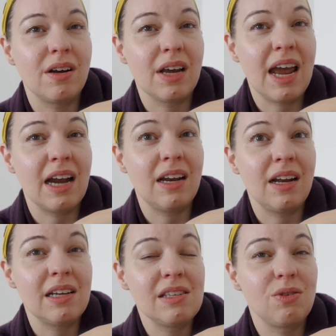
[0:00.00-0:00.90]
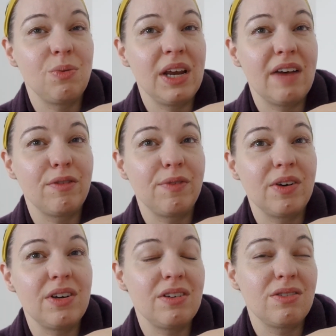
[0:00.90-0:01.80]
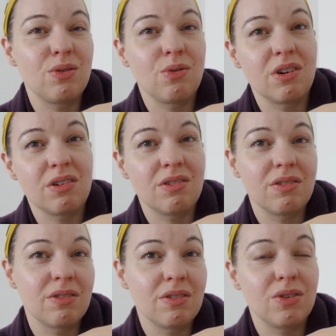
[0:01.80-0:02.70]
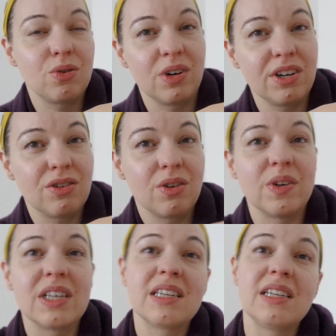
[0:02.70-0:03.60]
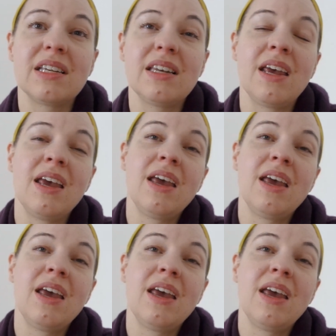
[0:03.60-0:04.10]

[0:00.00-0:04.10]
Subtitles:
Canada, so we have a very shortish growing season.